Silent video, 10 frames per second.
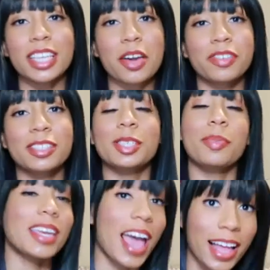efforts to
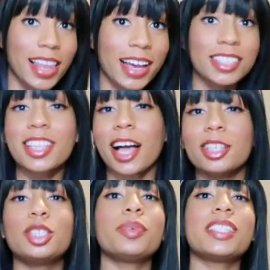be an ally to the
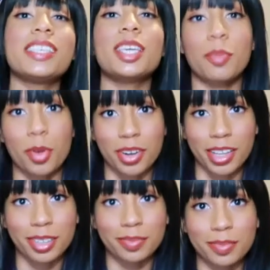LGBT community.